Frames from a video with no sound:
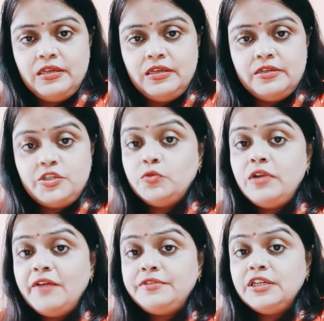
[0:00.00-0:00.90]
Soon
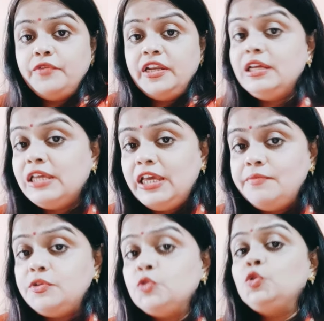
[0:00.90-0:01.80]
after, when he
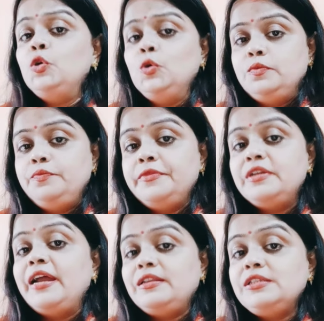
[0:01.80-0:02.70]
came to know
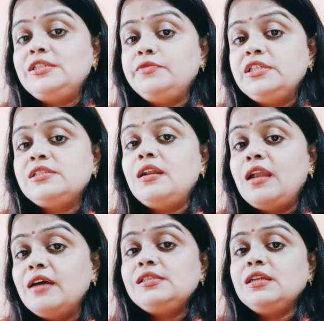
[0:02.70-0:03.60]
that this one is the
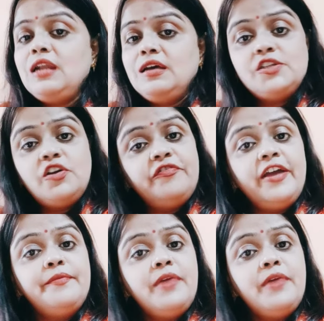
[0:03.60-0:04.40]
last class of M.